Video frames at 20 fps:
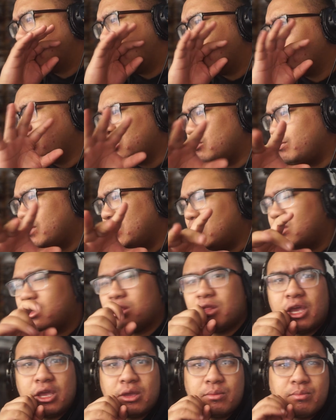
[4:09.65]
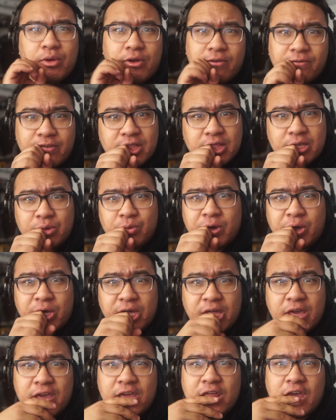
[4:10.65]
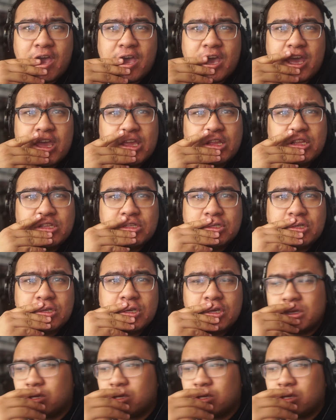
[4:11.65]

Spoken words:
a little bit like perfectly with it, and